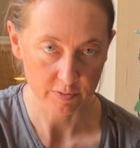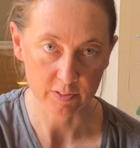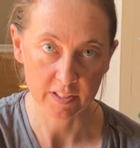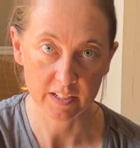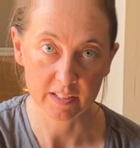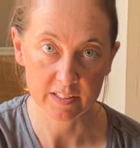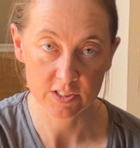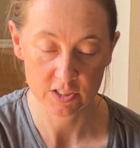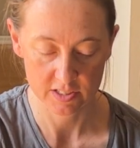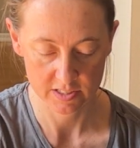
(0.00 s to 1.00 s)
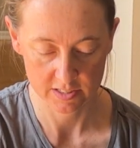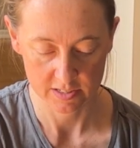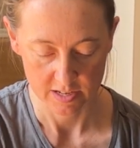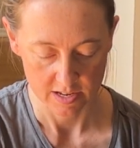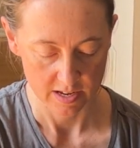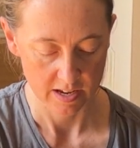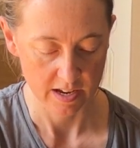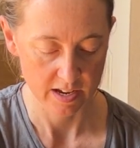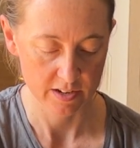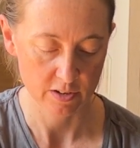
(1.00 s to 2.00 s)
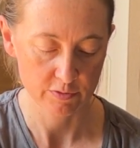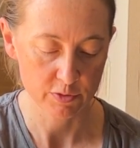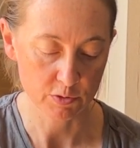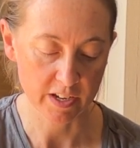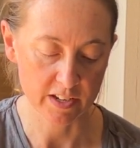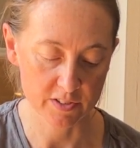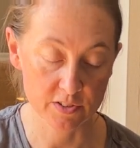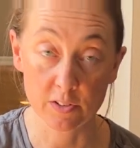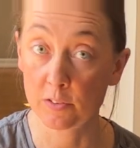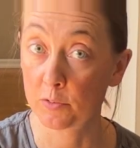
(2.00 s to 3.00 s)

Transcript: for cleaning dishes and our fuel canister